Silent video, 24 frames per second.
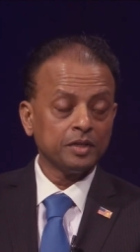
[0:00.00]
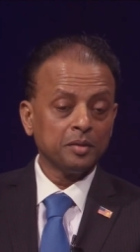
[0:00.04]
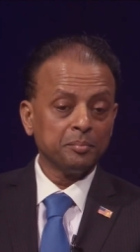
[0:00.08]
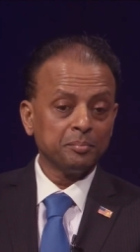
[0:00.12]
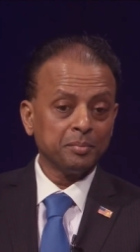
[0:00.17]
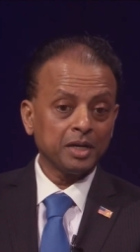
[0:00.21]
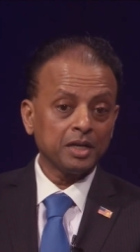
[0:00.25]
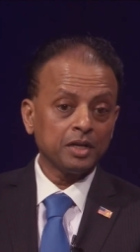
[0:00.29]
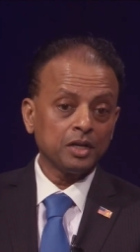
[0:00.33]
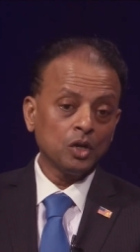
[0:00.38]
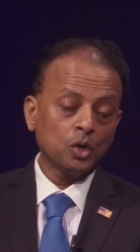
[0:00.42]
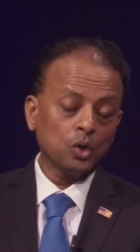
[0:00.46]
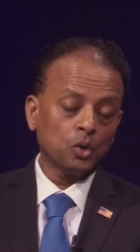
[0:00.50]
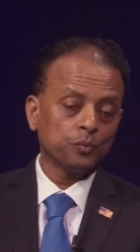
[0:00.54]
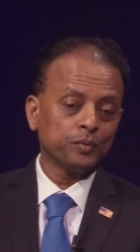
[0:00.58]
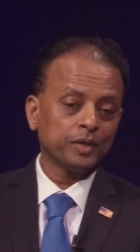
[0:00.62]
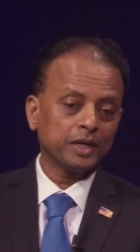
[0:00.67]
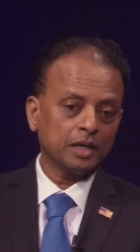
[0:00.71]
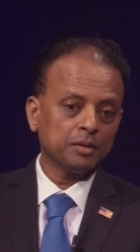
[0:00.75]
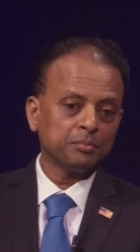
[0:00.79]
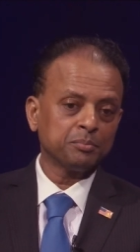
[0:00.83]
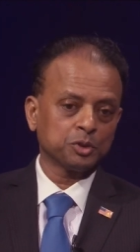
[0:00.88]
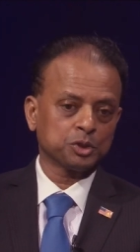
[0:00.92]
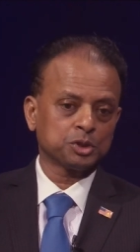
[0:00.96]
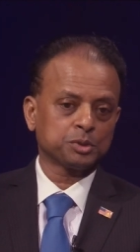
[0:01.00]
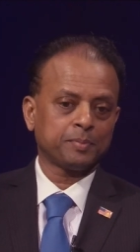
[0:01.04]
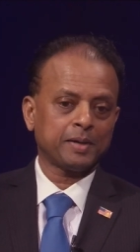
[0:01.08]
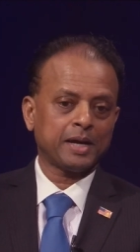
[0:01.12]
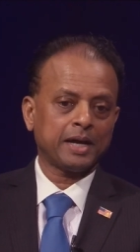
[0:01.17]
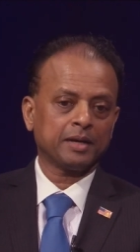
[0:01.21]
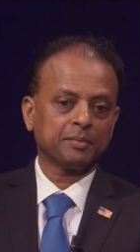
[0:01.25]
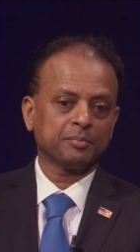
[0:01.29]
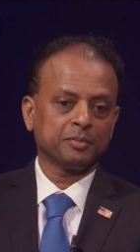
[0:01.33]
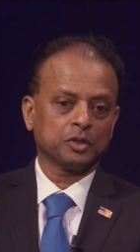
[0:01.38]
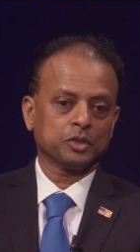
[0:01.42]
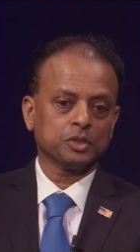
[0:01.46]
But no, we can push
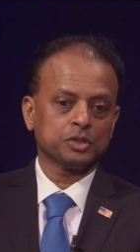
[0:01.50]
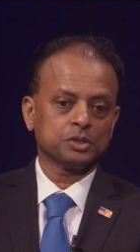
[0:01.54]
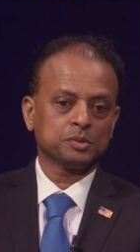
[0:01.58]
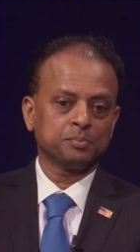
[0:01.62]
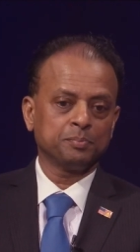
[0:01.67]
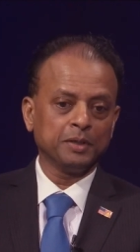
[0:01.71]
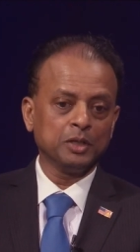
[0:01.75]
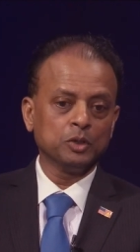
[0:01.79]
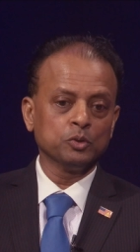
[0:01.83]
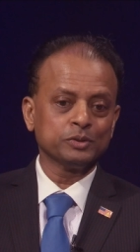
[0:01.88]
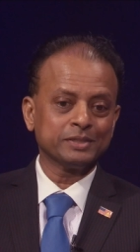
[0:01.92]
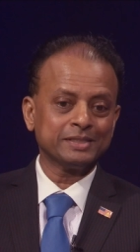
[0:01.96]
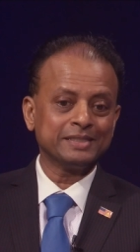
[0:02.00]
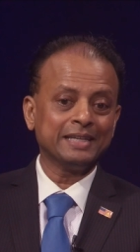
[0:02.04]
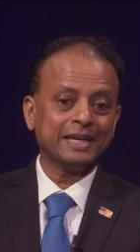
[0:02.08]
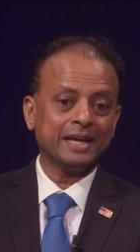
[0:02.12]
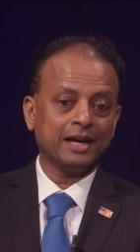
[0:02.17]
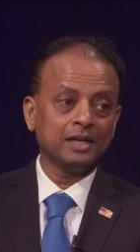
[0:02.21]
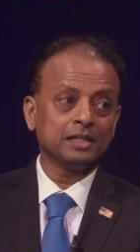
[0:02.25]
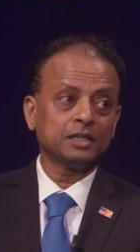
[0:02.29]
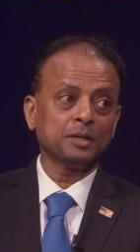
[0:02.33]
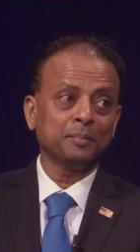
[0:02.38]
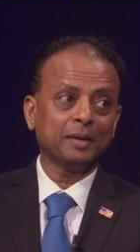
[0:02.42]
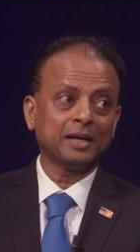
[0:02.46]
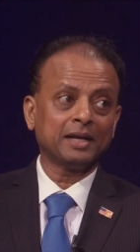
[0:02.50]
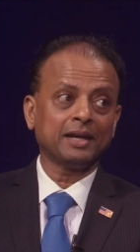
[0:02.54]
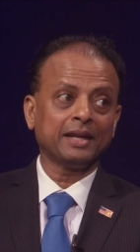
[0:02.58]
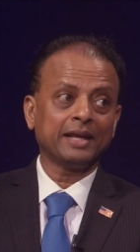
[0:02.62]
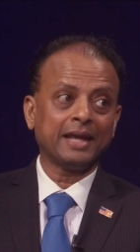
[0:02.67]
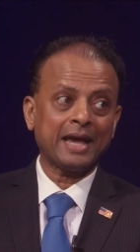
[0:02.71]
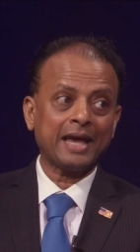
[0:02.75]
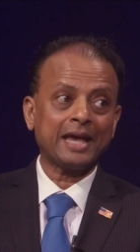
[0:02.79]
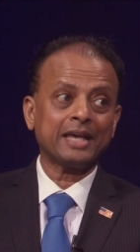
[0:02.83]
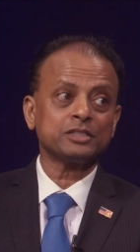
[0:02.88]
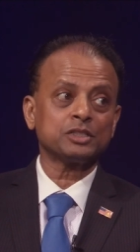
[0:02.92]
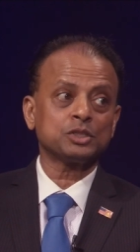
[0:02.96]
back because PUC ultimately
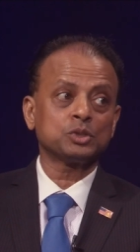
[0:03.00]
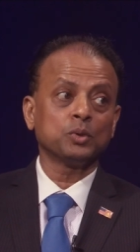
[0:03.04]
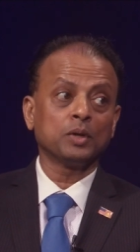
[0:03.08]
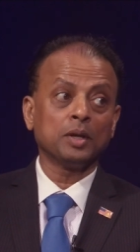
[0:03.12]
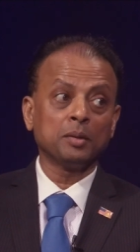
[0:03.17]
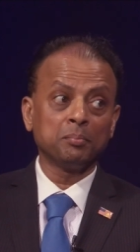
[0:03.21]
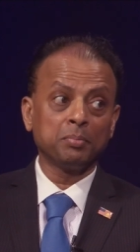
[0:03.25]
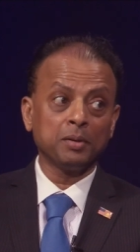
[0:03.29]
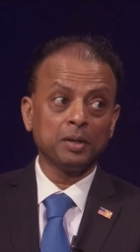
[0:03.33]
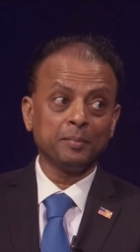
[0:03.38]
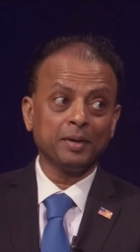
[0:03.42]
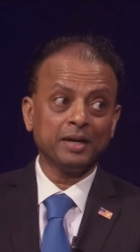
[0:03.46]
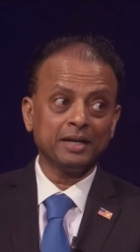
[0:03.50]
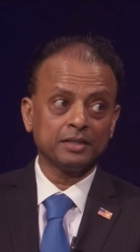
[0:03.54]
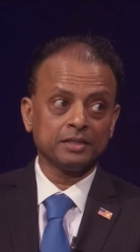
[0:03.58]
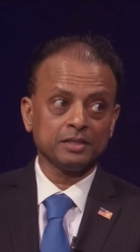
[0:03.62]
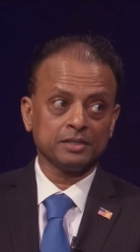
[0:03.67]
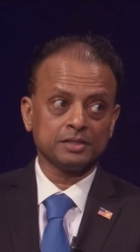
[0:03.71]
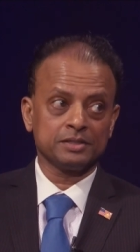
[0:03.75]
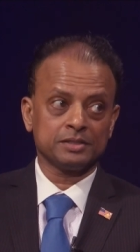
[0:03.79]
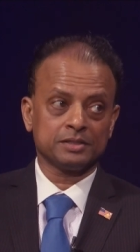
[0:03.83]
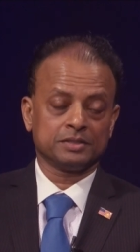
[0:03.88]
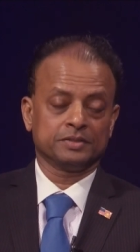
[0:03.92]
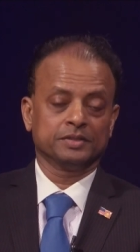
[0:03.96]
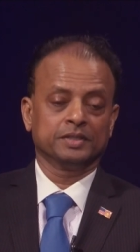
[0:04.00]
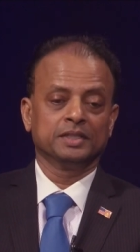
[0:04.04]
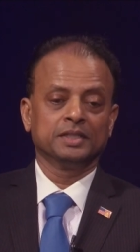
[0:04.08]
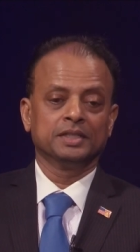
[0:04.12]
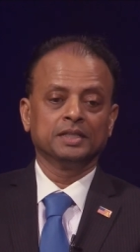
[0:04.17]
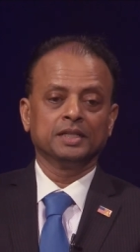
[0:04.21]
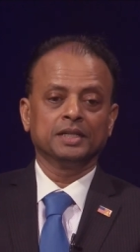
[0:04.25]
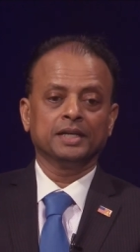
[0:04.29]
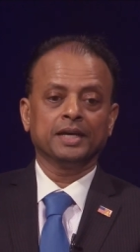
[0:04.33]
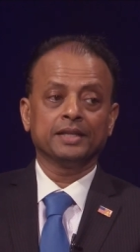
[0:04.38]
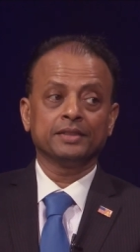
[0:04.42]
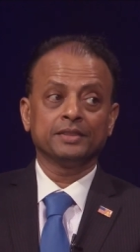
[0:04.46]
has to implement this,
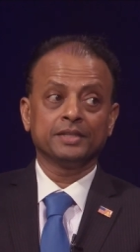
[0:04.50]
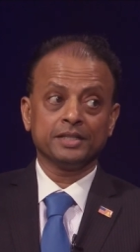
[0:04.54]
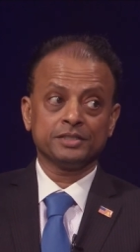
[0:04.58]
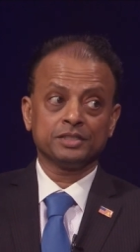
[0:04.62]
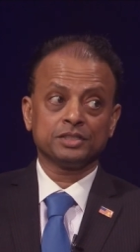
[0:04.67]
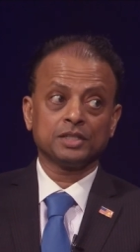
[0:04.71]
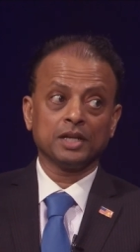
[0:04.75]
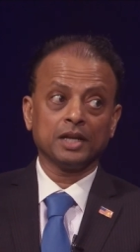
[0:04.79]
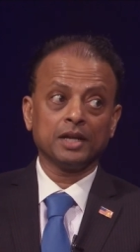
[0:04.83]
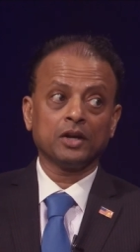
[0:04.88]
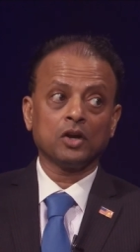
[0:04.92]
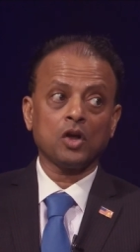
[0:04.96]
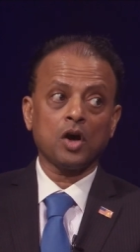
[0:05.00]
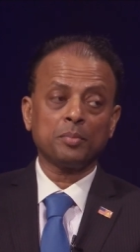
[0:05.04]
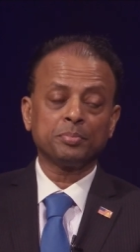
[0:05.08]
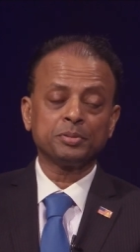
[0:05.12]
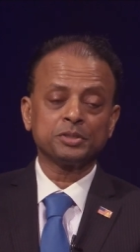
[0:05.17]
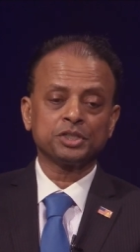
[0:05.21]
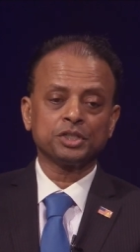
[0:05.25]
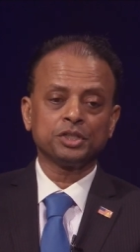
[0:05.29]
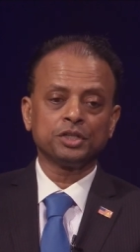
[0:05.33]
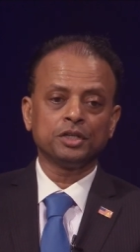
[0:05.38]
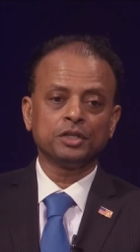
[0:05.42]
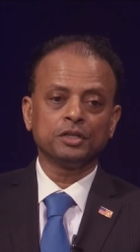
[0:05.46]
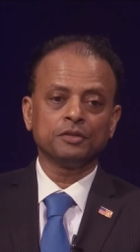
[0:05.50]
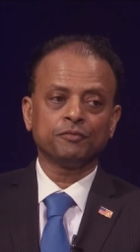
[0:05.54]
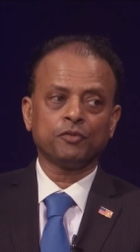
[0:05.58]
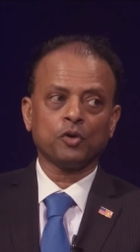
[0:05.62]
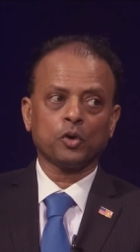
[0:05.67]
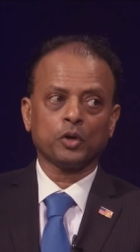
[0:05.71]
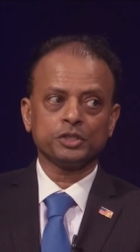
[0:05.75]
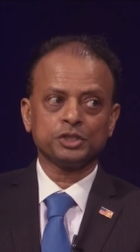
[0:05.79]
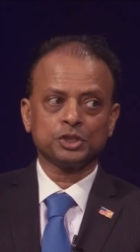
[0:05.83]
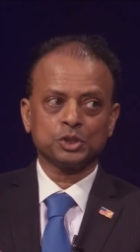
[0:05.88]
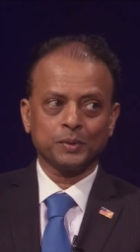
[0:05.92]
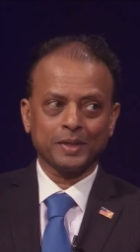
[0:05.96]
and there's still an opportunity
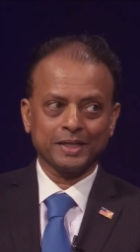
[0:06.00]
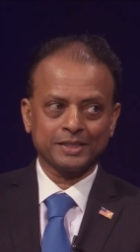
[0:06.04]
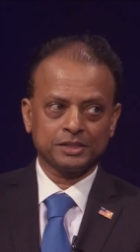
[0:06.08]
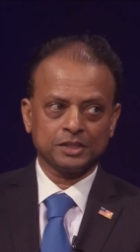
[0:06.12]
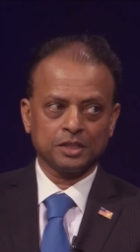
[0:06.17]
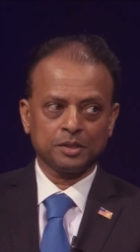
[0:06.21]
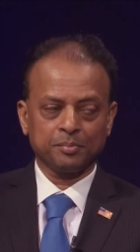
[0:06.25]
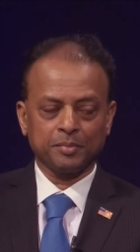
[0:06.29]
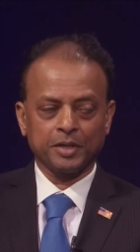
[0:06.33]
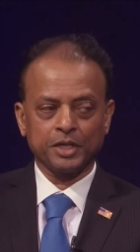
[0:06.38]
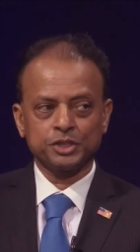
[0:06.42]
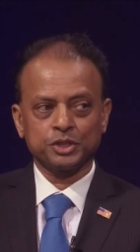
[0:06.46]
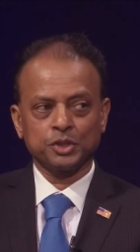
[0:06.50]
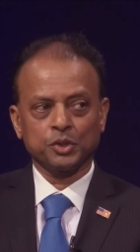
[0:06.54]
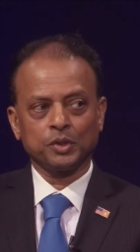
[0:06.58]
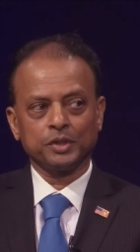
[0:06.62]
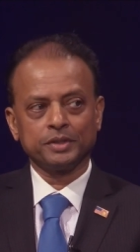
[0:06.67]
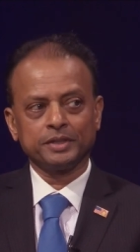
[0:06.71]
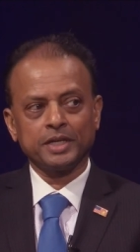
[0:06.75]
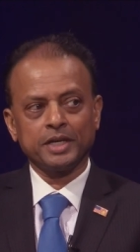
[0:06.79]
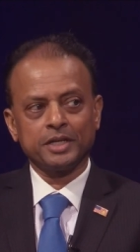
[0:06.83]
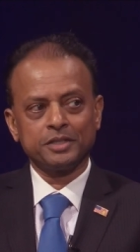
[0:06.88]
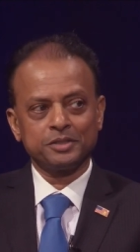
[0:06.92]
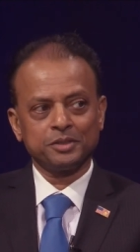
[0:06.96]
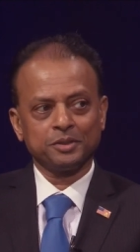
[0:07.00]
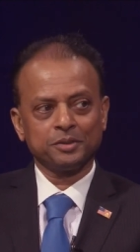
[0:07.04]
for us to exert pressure on that.